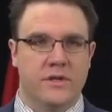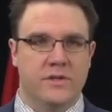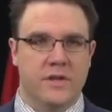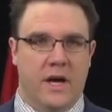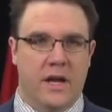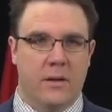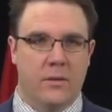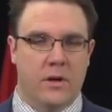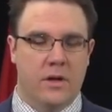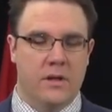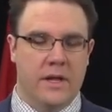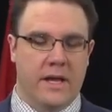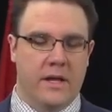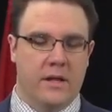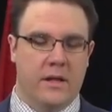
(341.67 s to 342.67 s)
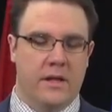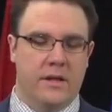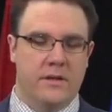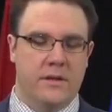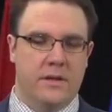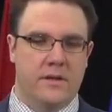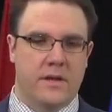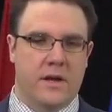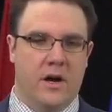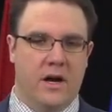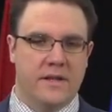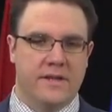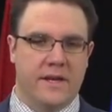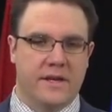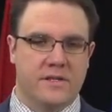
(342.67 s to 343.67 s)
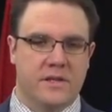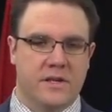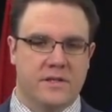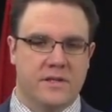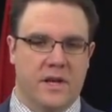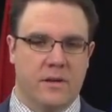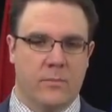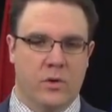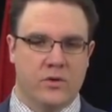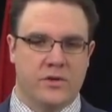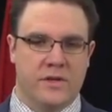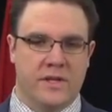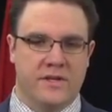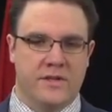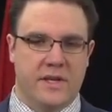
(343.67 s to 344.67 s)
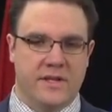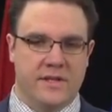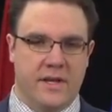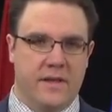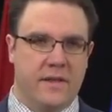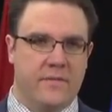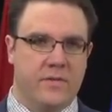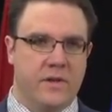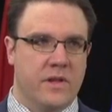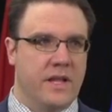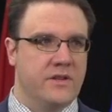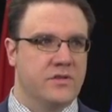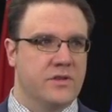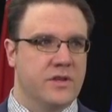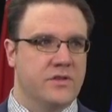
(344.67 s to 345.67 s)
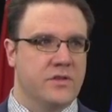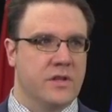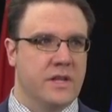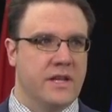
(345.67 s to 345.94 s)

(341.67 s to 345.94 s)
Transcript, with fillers: It's not a, a, like a, in, in the context that it's not a motion that says anything from the legislature.